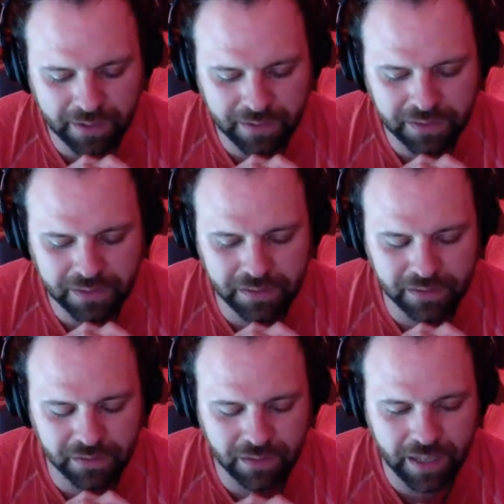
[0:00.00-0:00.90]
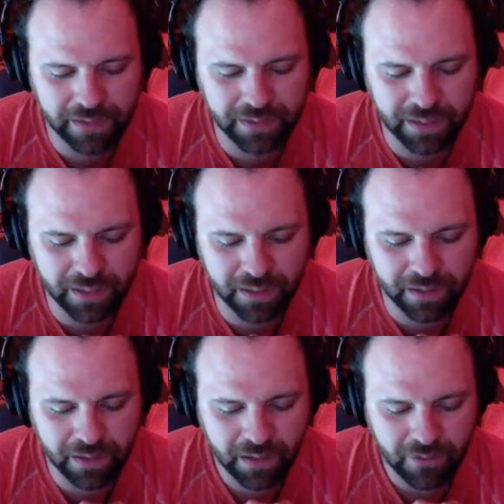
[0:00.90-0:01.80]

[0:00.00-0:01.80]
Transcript: it still has the